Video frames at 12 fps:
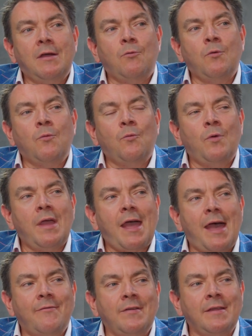we're
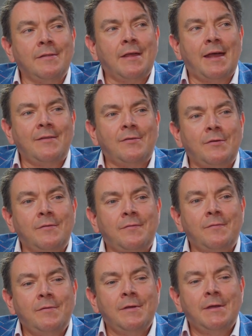having that sort
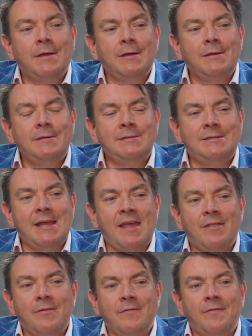of
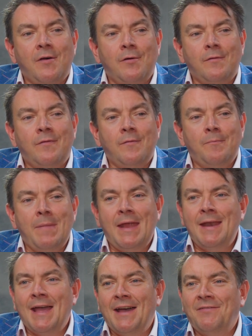death of
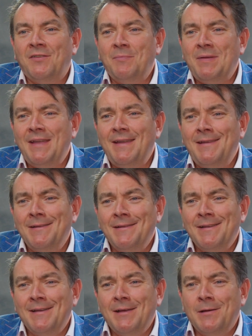men have to be
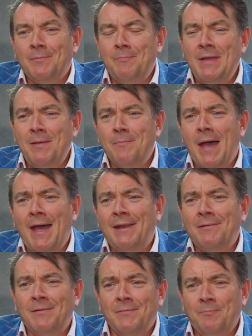me
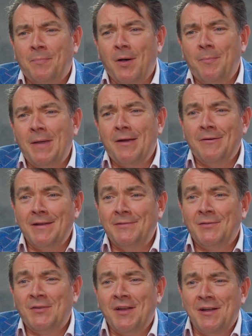man
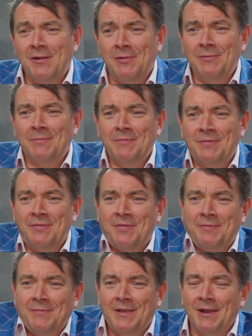barbarian style,
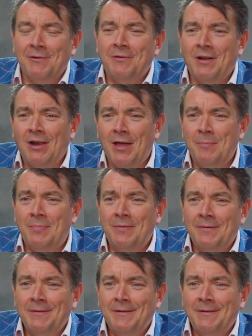club,